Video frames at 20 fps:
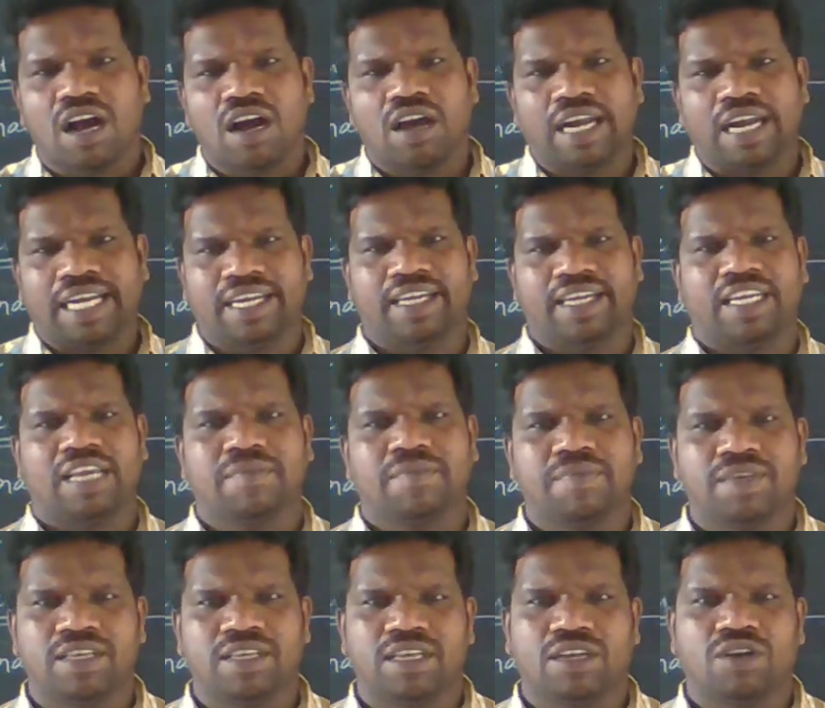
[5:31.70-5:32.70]
return type
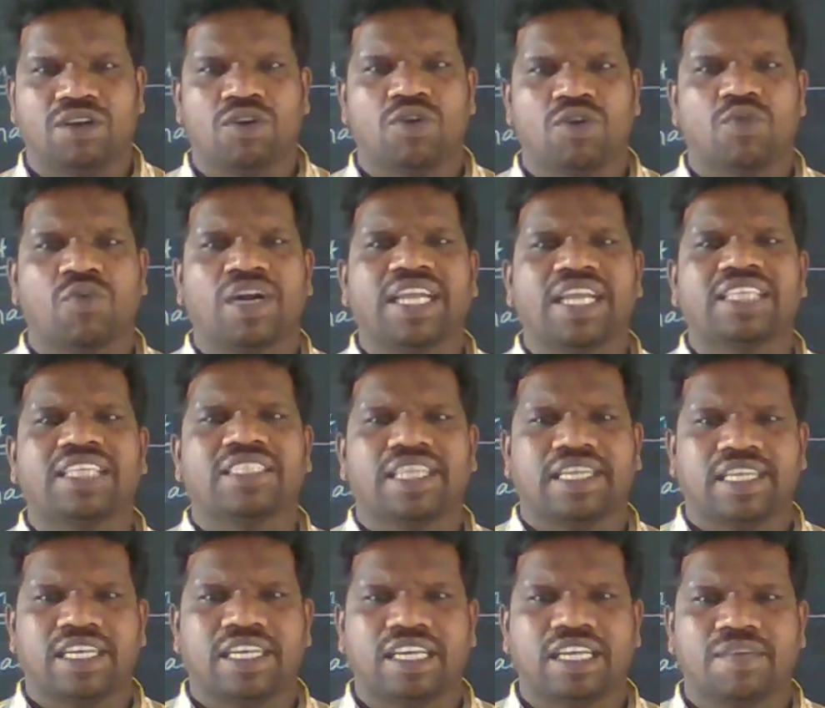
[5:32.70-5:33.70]
here. What is the
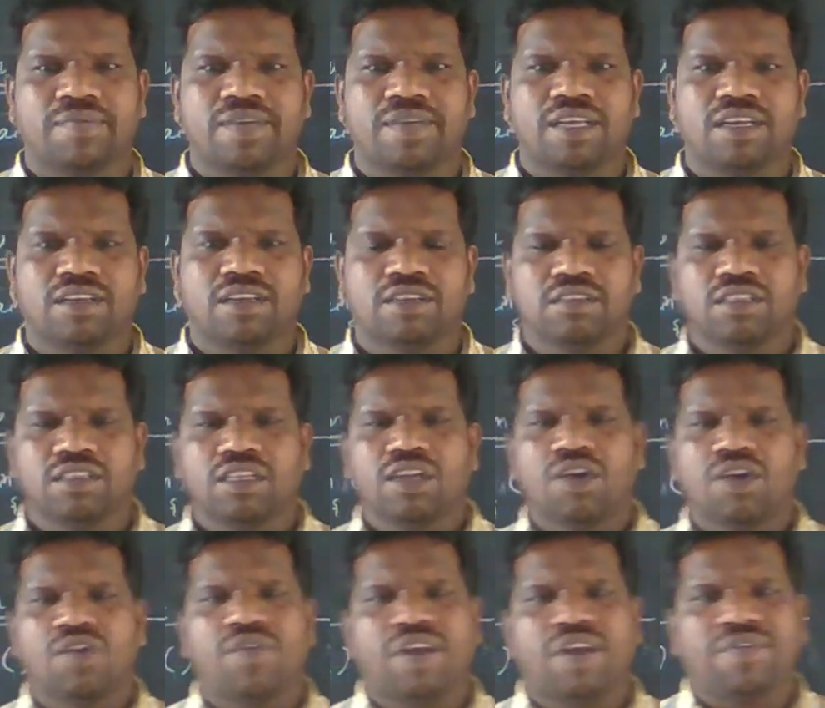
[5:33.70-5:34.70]
return type here?
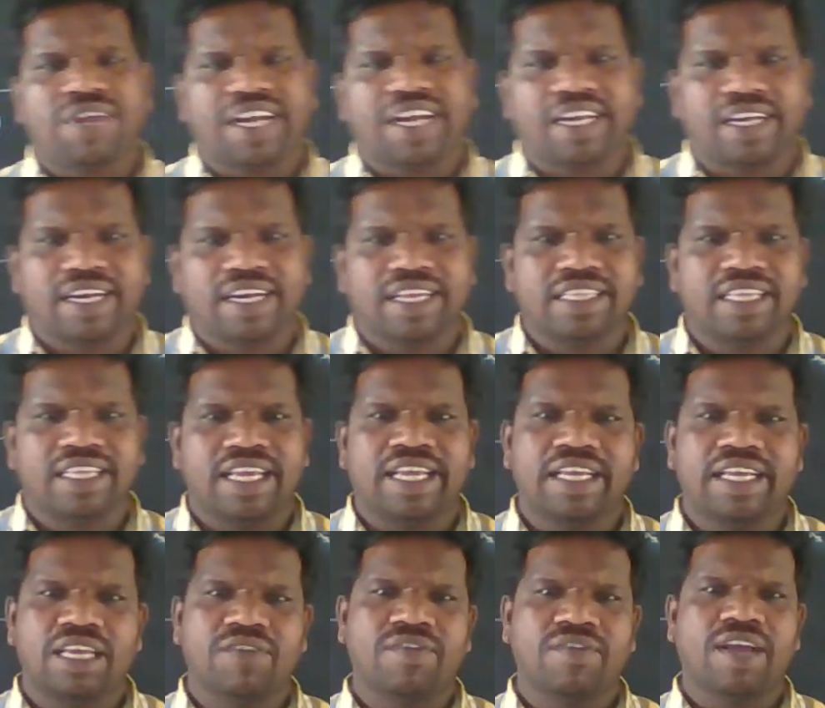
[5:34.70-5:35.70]
When we are returning the
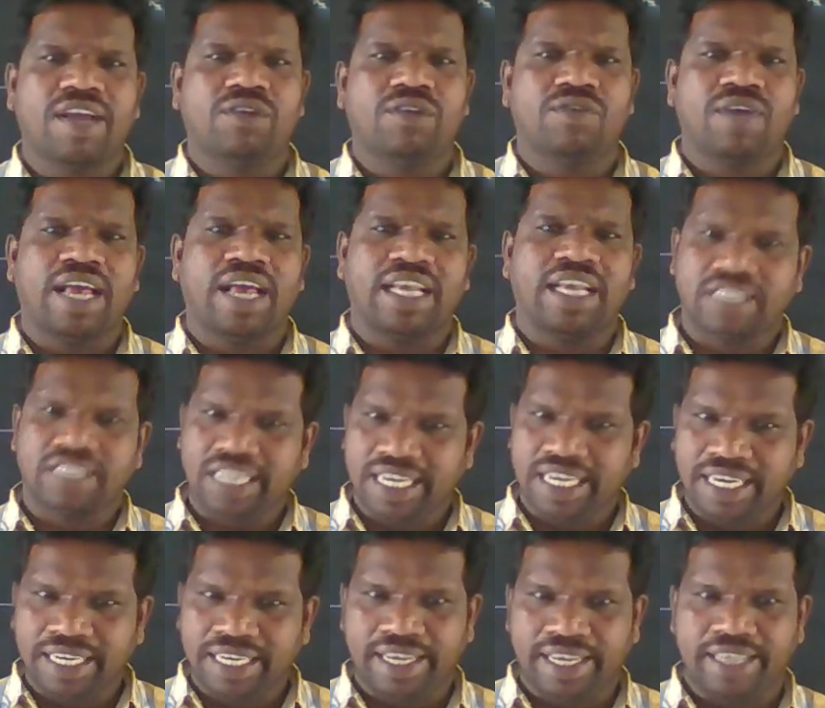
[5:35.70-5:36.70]
any value as an
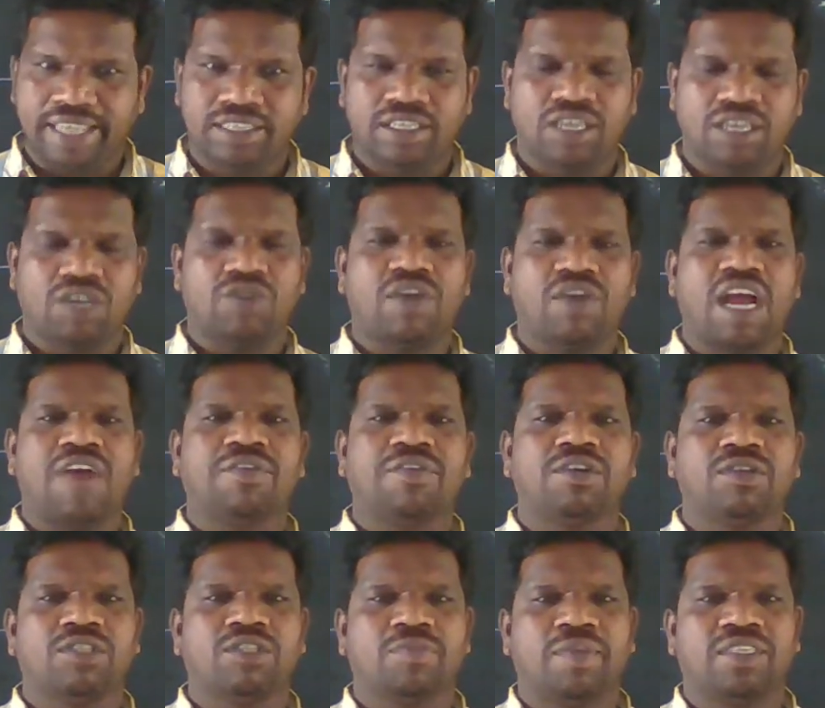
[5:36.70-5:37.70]
integer, we have to
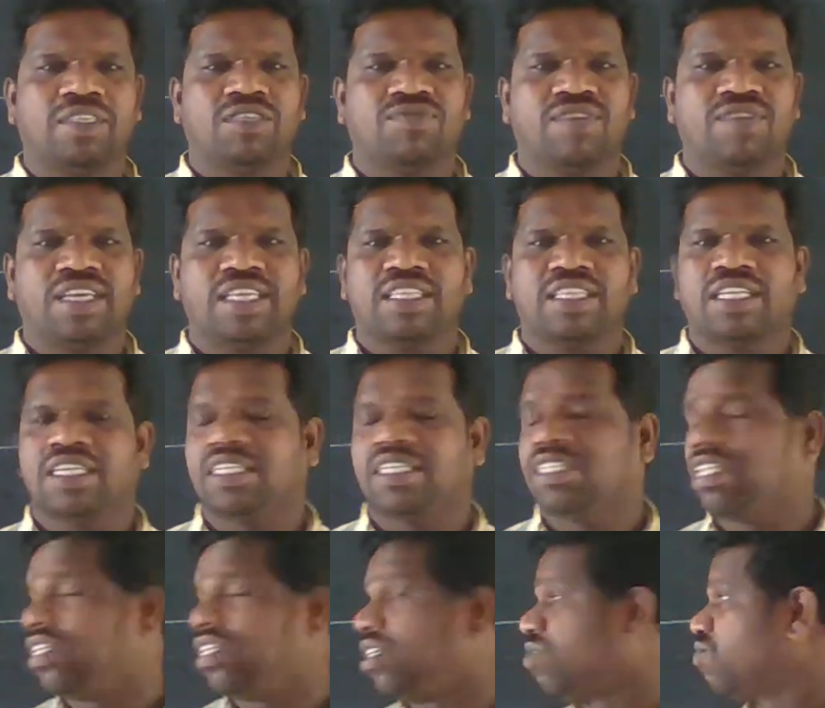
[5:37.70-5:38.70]
specify
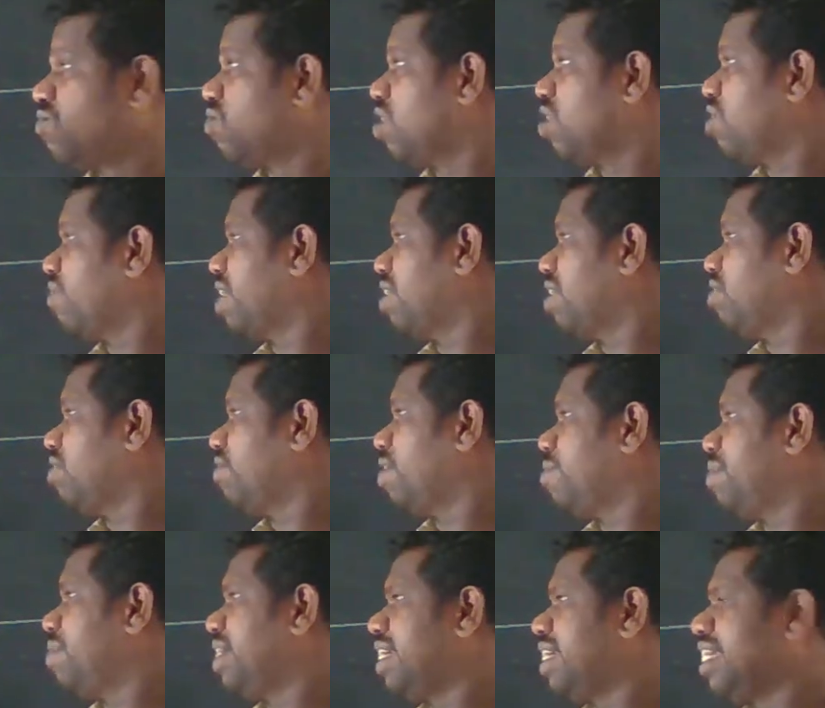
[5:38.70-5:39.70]
the default value will
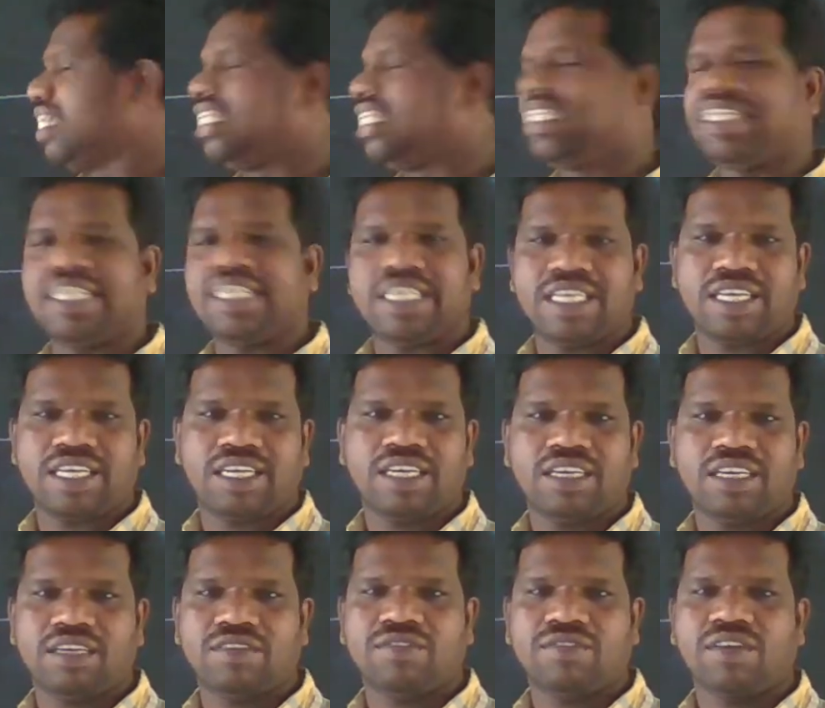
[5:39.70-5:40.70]
be int here.
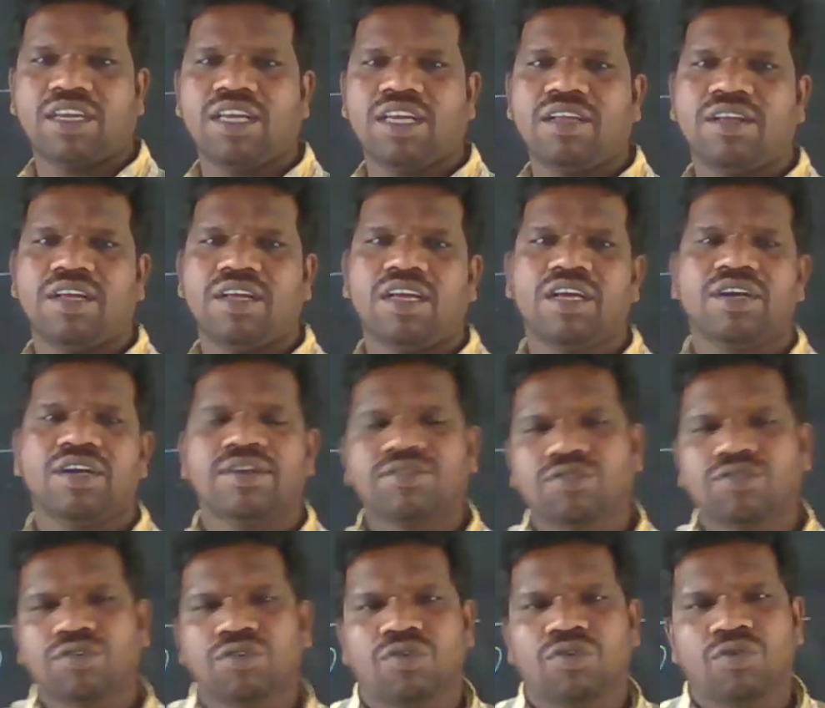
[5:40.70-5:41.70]
Okay,
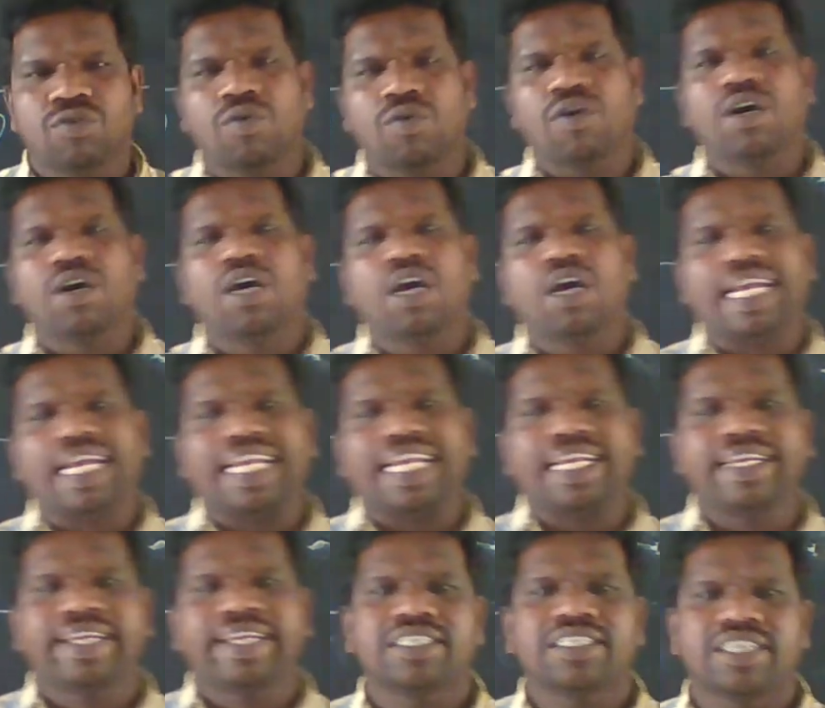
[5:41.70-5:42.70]
so
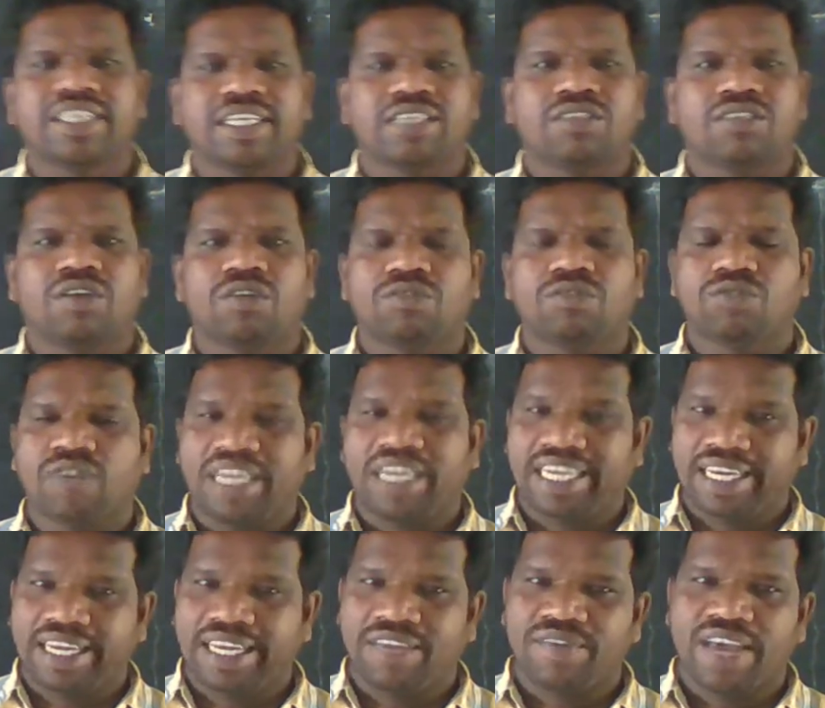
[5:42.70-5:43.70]
integer is also
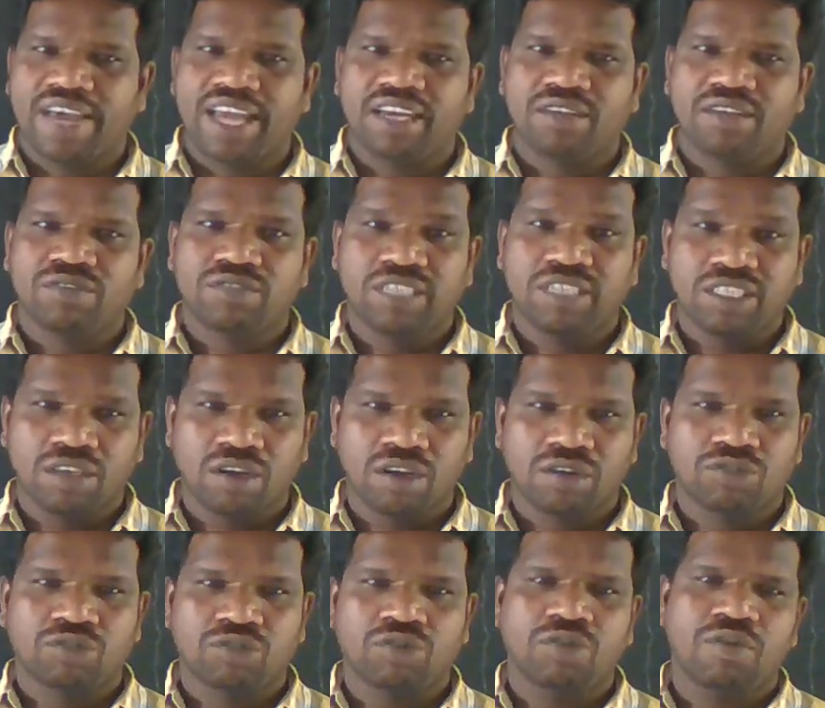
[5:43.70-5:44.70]
returning values is
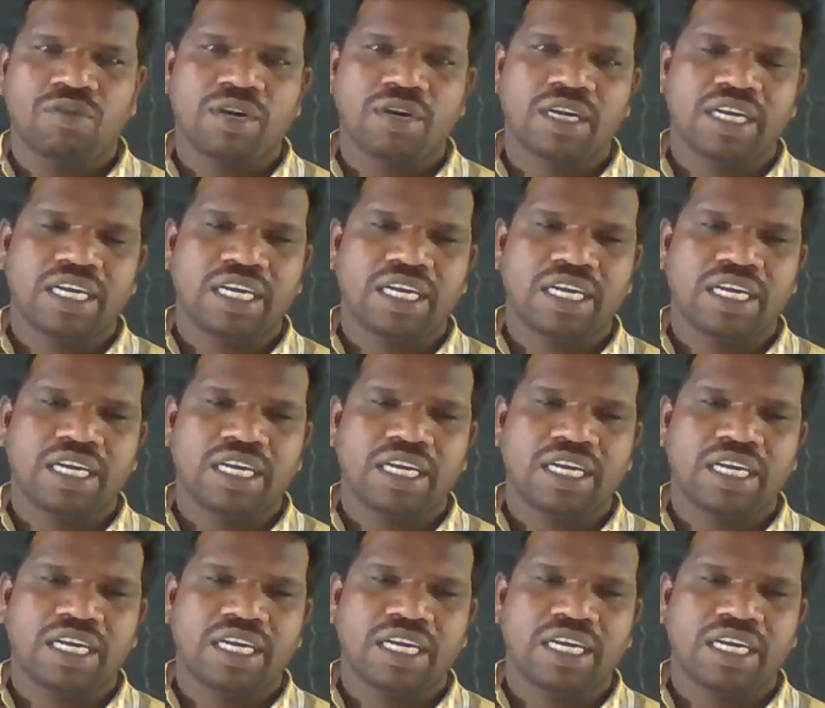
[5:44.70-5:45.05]
also